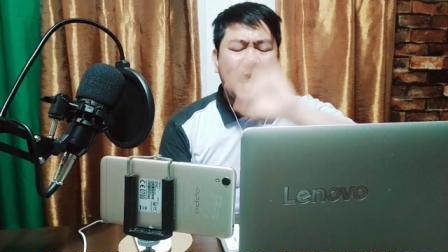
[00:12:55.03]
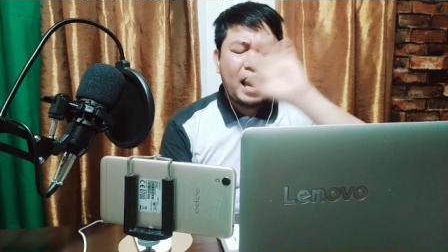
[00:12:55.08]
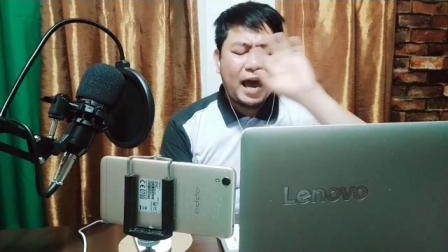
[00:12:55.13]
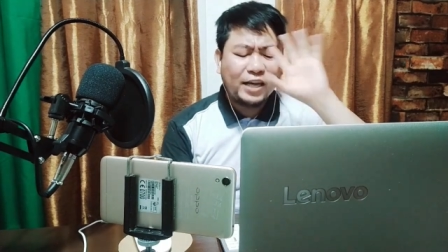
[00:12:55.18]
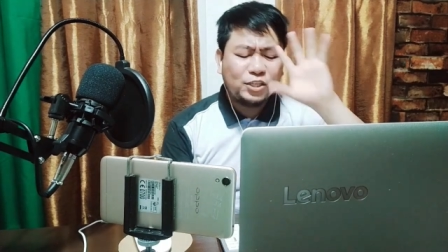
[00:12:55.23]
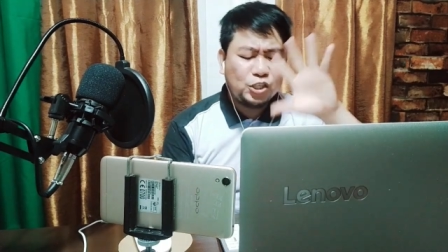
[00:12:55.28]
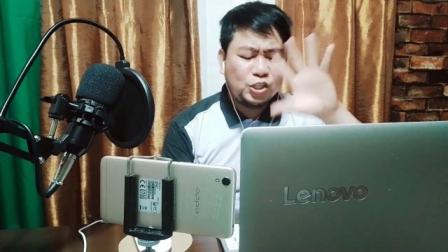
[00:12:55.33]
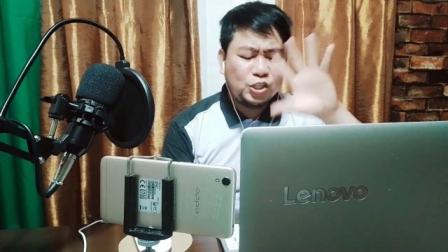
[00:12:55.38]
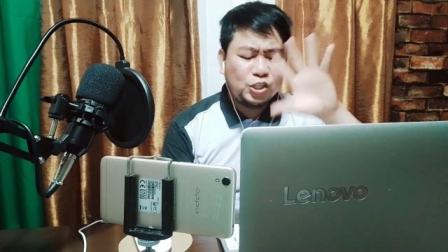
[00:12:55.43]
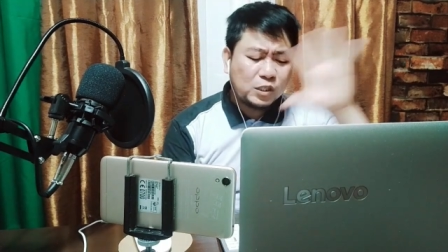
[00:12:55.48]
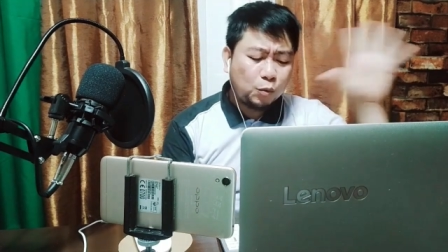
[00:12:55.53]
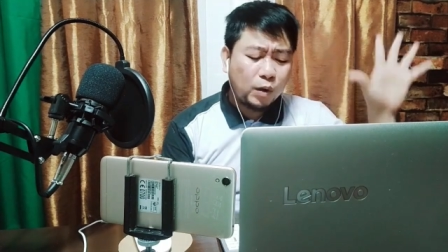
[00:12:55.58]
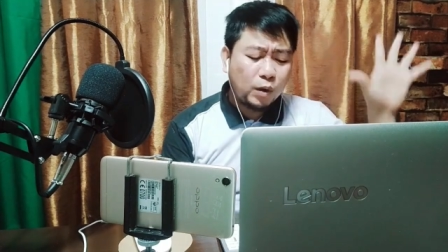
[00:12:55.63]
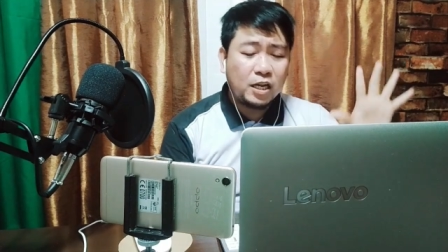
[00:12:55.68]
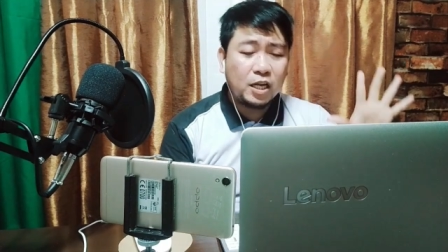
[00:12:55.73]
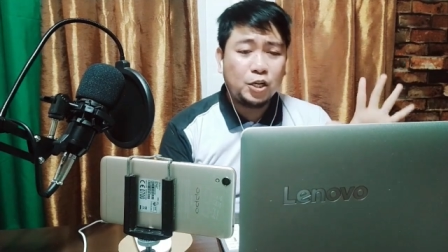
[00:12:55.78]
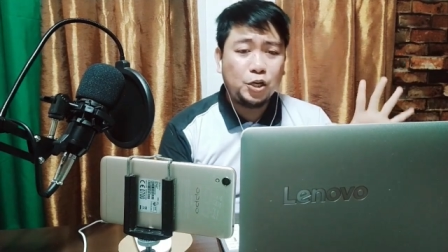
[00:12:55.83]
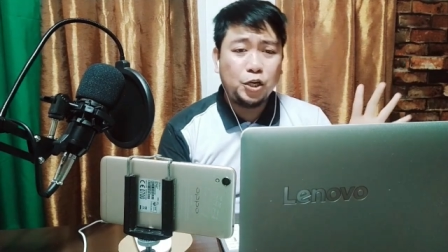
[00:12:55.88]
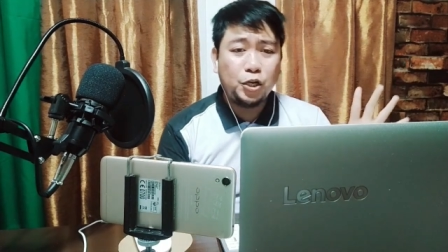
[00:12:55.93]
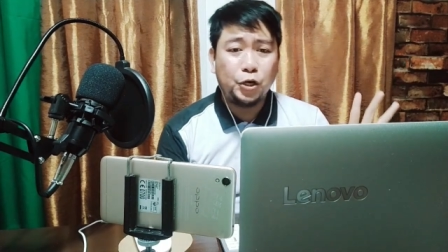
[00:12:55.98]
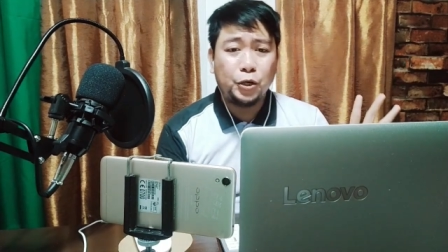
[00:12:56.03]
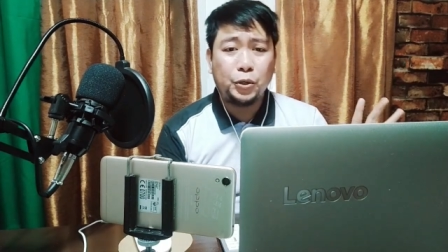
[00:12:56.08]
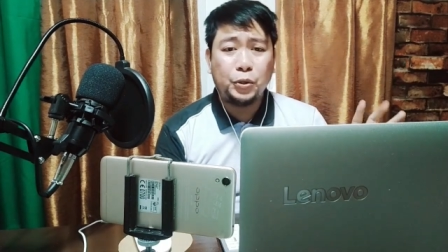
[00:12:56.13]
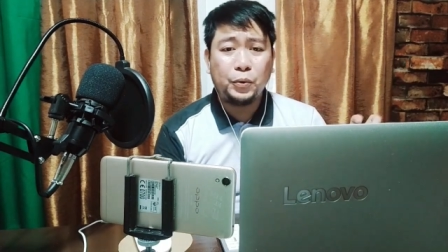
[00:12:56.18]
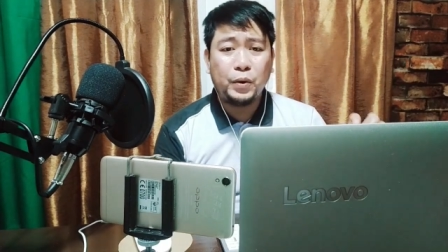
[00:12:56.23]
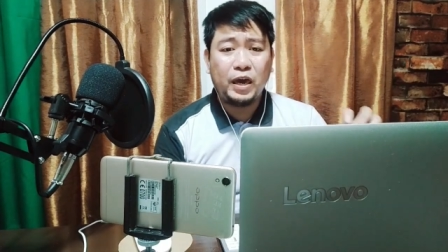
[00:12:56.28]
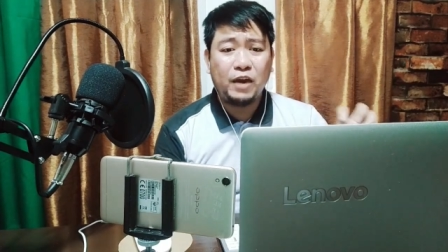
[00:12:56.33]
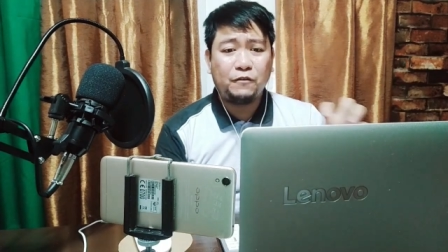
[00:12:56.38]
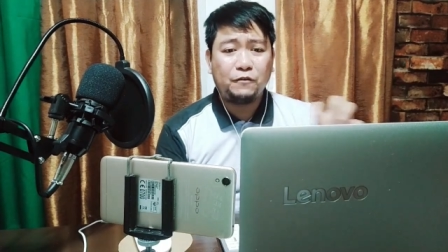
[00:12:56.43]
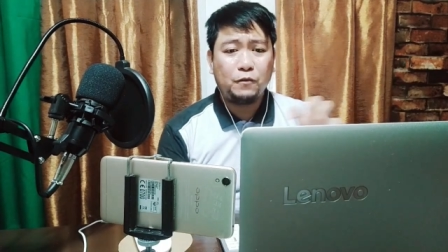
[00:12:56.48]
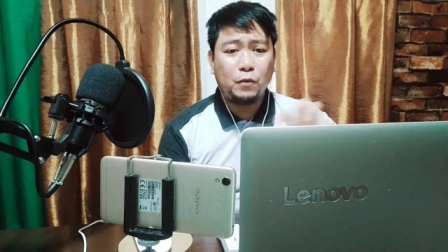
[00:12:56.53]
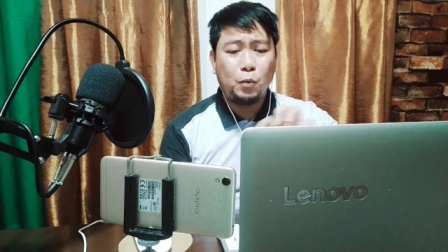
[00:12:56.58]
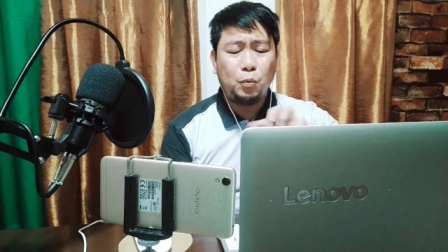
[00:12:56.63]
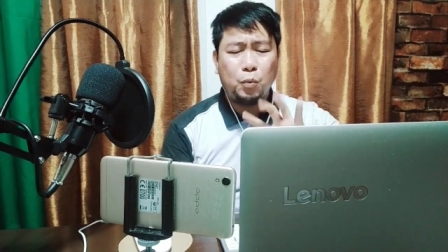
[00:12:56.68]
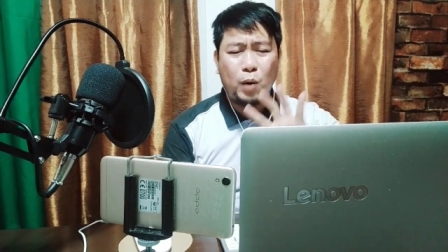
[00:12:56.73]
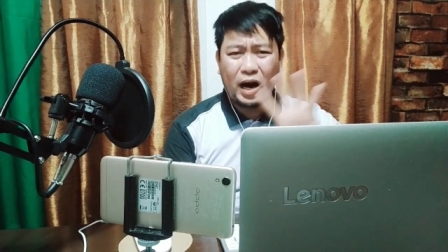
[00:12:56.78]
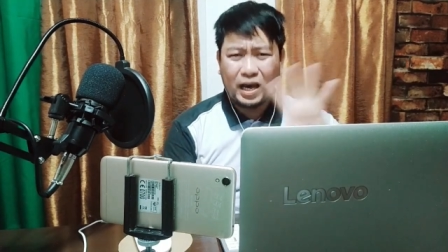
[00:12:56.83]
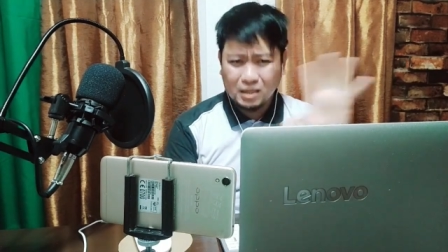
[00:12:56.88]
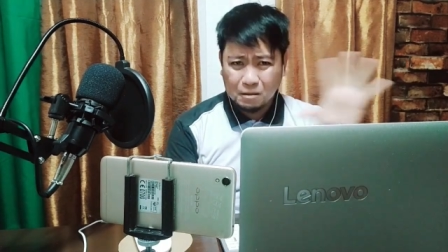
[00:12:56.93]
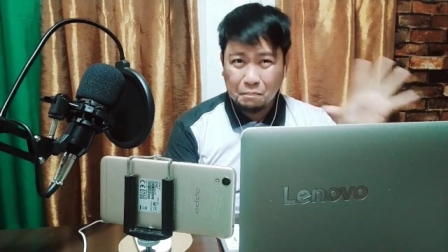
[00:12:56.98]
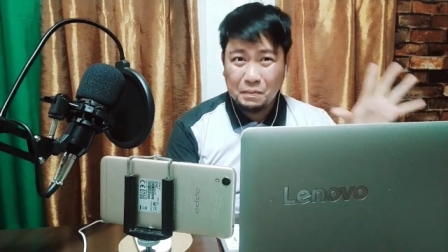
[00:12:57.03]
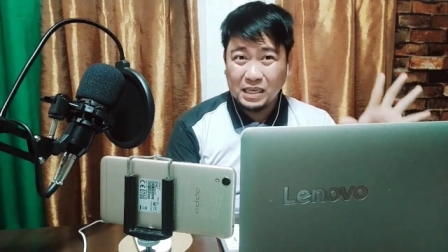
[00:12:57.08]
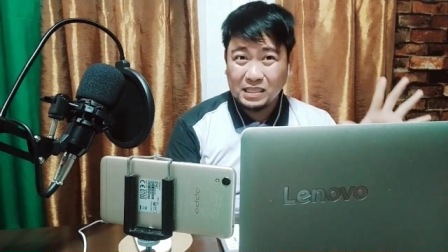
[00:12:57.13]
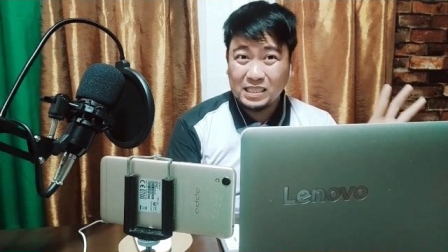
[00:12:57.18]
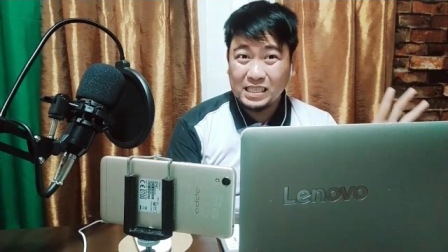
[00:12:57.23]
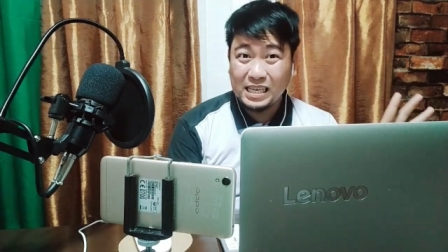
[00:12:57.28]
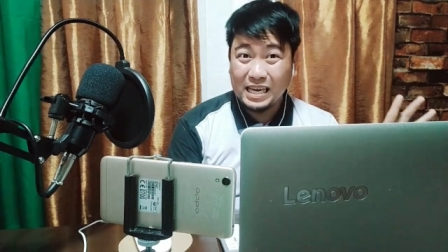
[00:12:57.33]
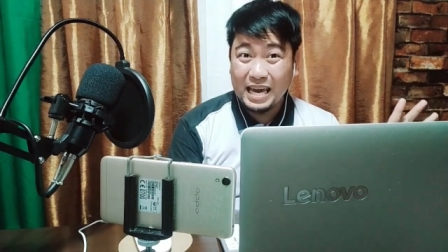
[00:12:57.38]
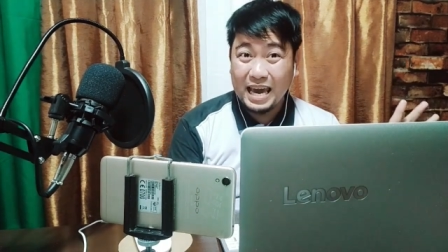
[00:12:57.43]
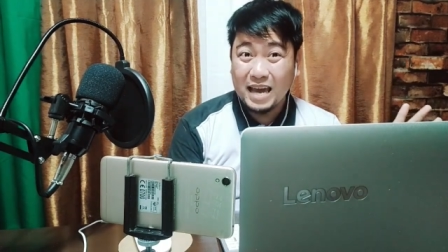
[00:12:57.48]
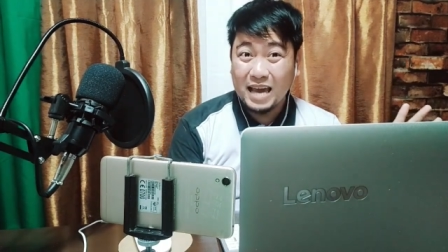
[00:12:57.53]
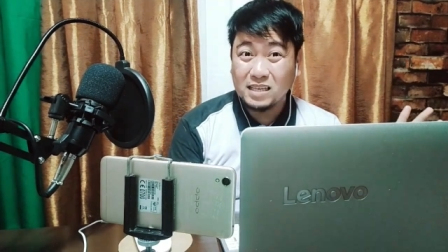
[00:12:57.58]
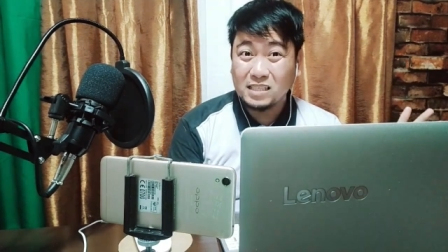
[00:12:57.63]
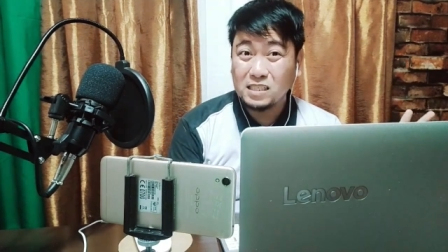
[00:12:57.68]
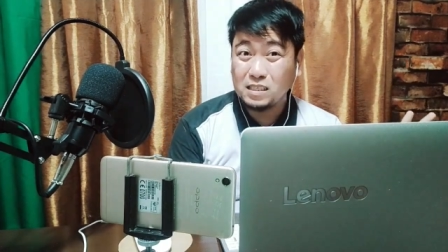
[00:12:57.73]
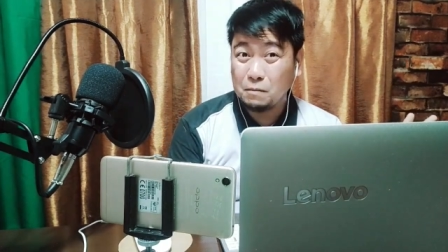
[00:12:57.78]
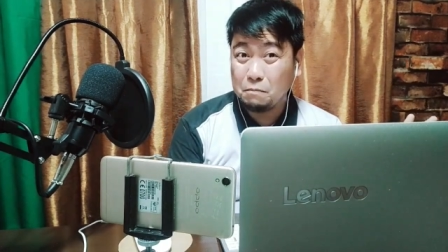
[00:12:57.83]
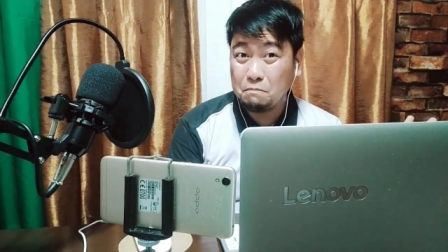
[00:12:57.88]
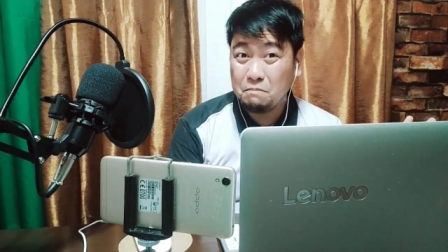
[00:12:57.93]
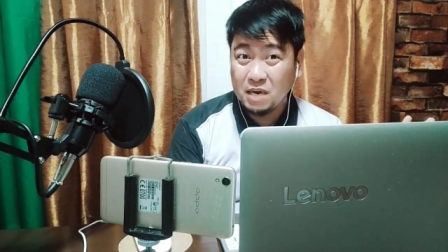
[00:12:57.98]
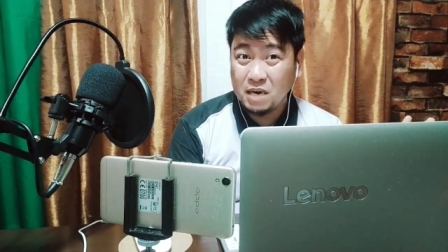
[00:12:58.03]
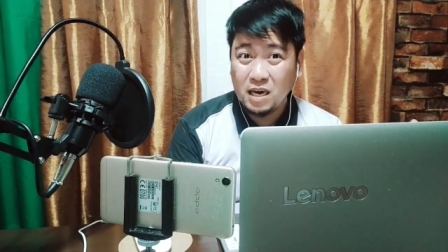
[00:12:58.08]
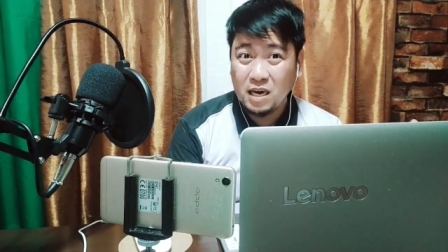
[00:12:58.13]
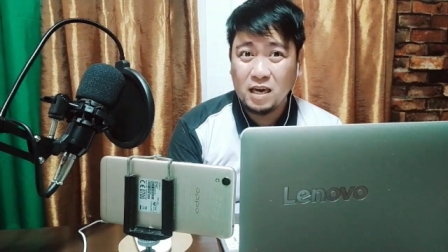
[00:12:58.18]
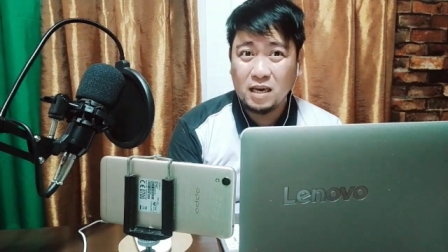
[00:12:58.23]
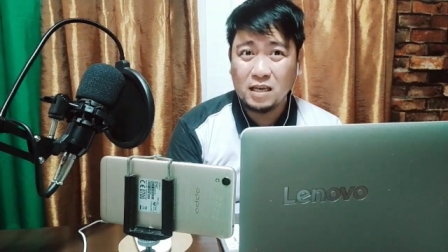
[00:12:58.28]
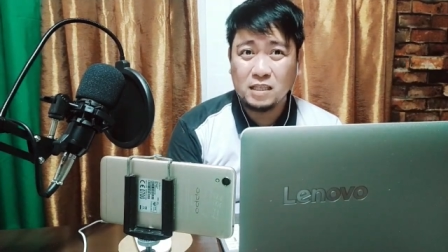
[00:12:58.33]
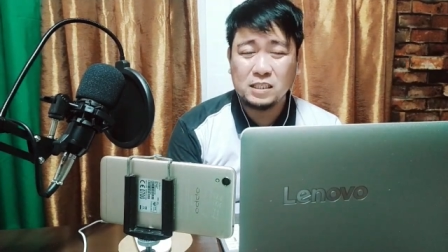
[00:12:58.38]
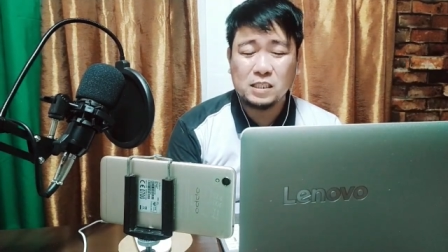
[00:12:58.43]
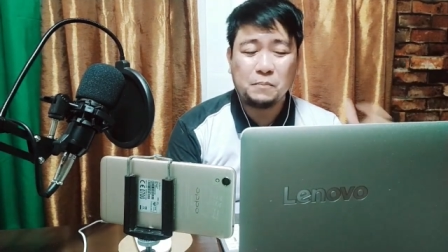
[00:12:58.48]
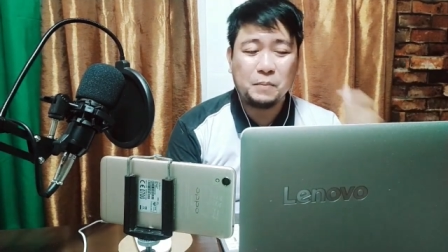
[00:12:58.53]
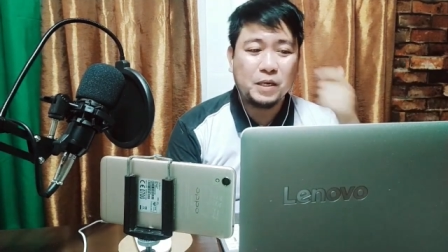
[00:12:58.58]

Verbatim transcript: I just want to know if what BTS means,